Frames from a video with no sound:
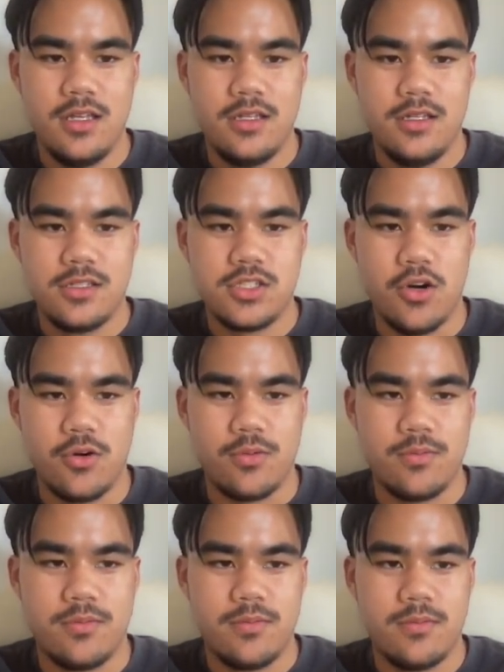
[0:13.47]
So
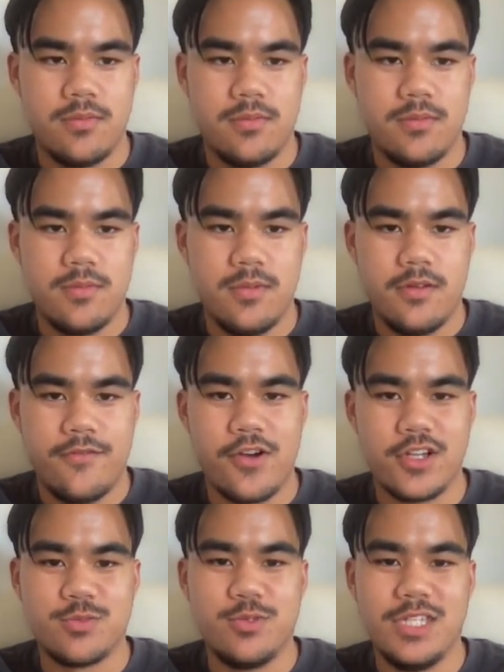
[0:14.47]

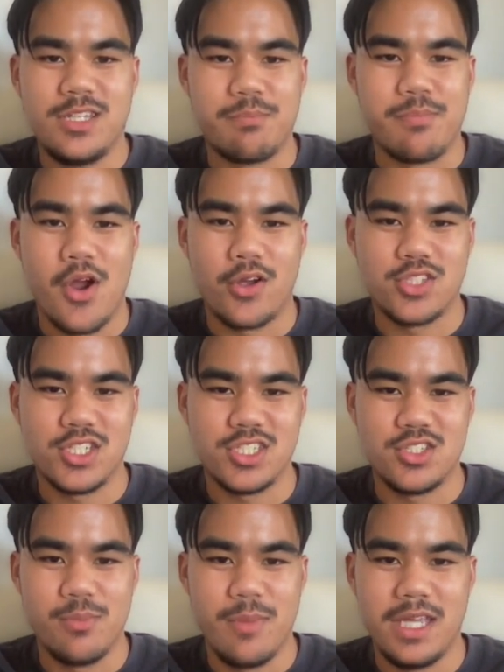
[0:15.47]
first, we need to purchase
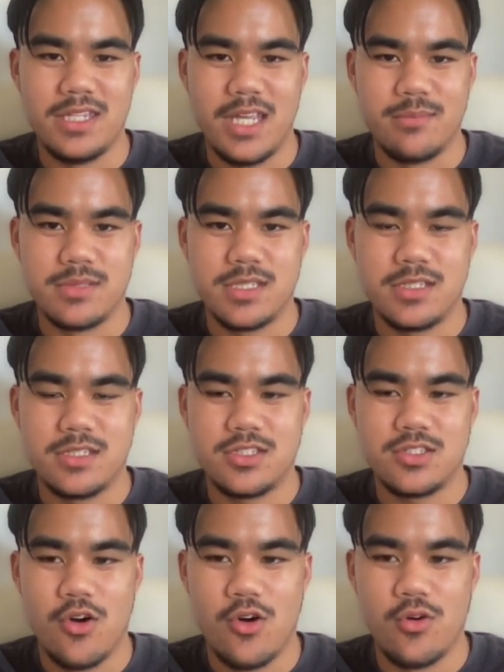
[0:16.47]
domain names.
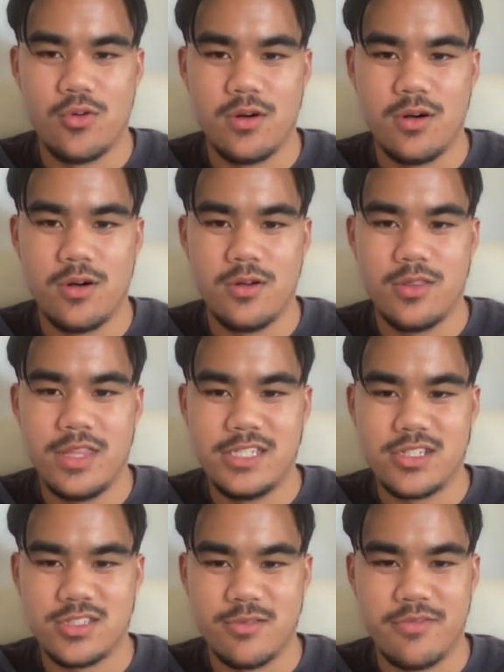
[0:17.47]
So these
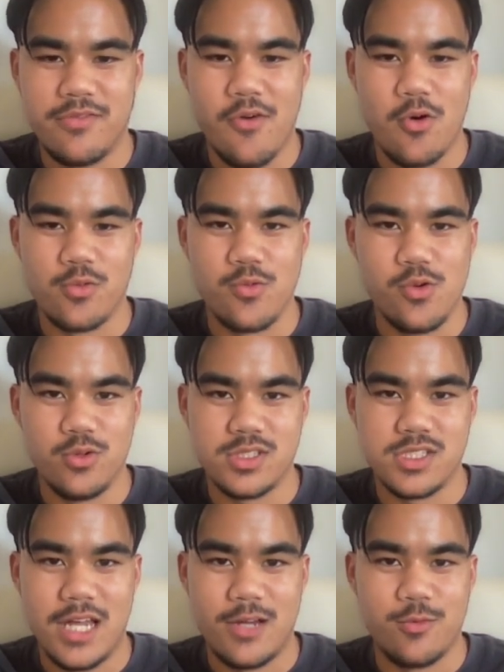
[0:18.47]
are some 4 rules
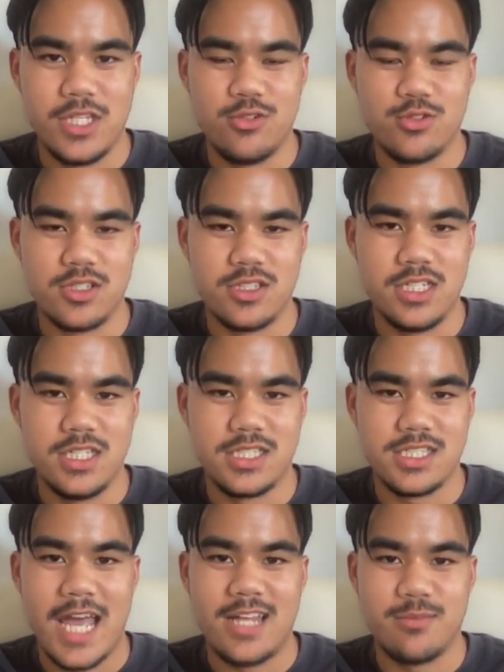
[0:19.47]
that we usually
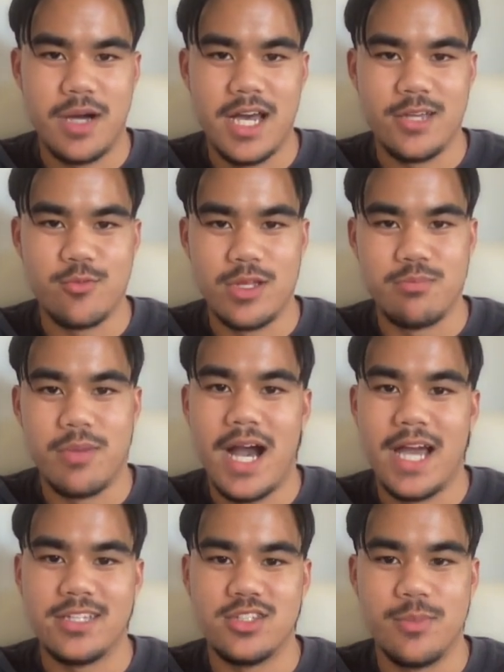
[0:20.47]
stand by when
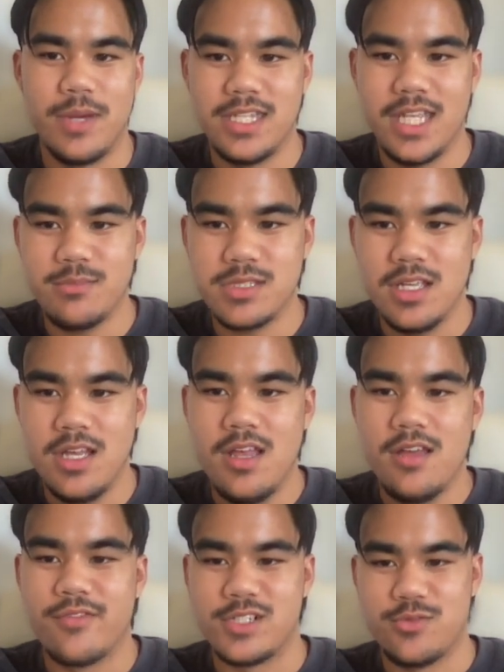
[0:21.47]
buying domain names.
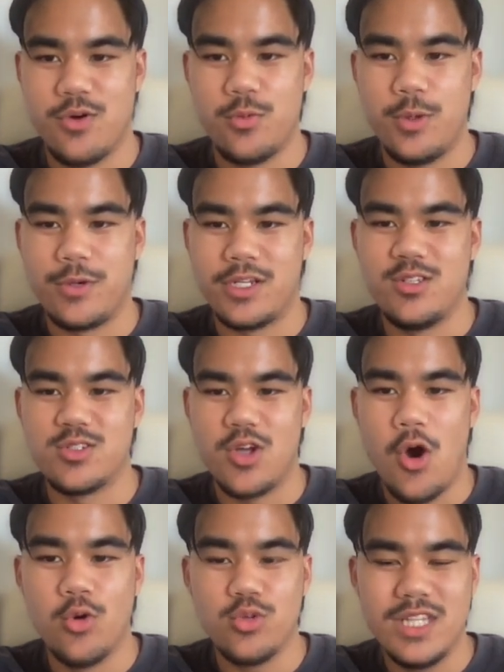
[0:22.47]
First of all, we want to use
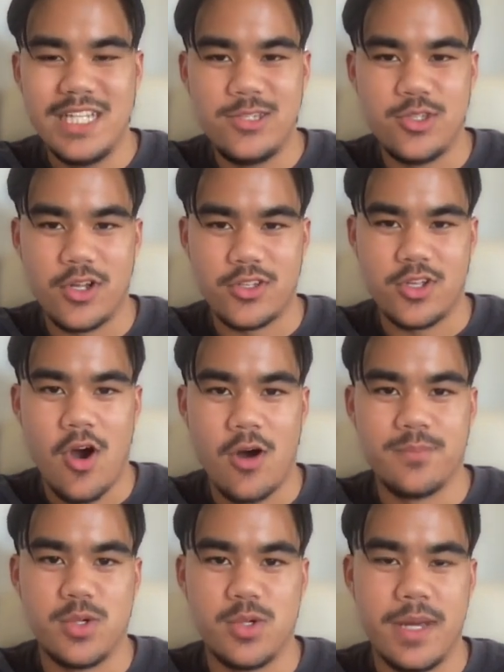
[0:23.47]
only .com
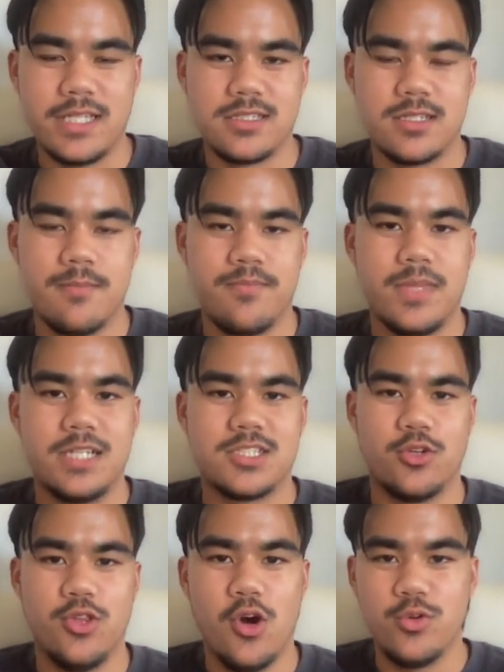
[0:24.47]
domains. So
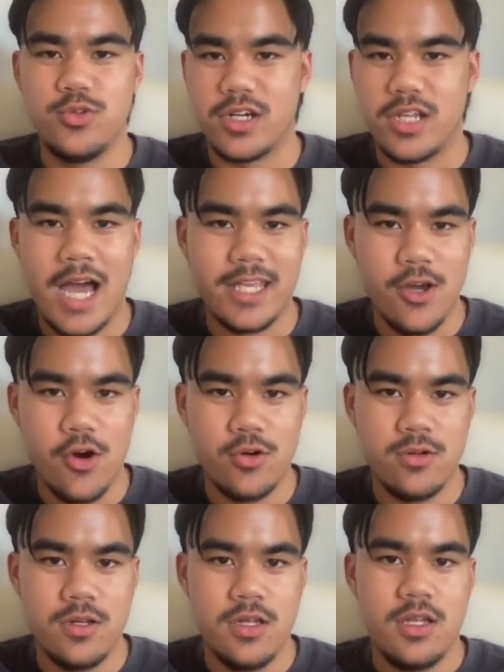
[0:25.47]
no
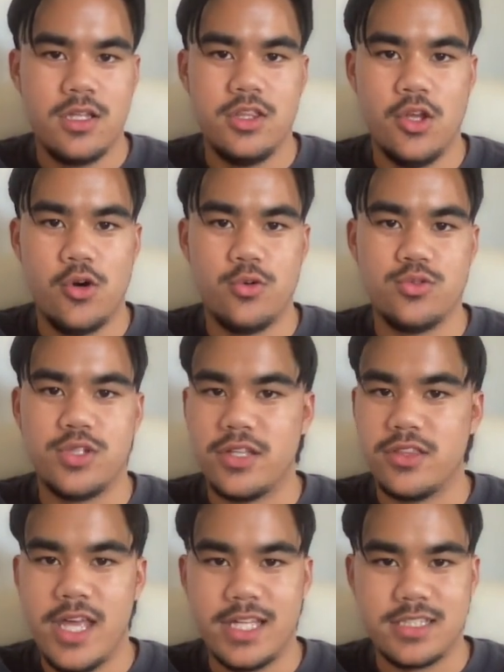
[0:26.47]
.io, no
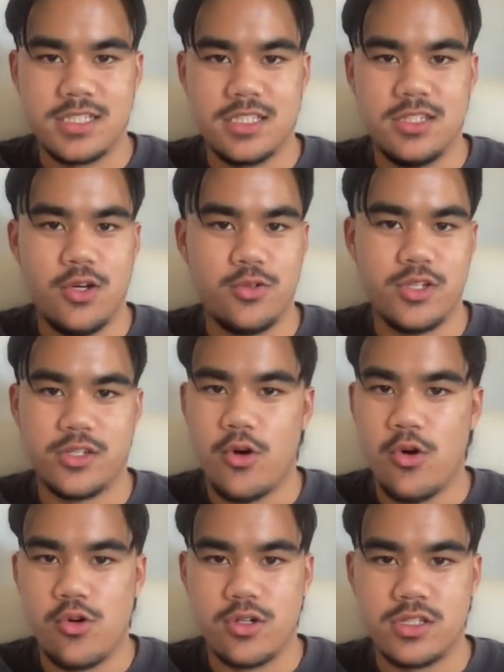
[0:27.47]
.nets, no
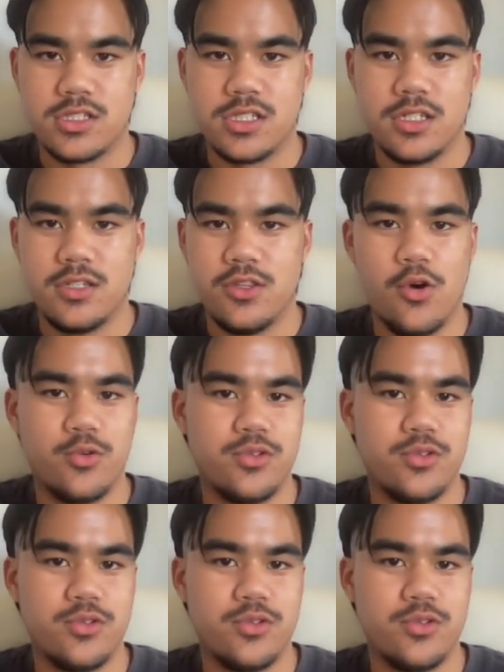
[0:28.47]
.orgs, no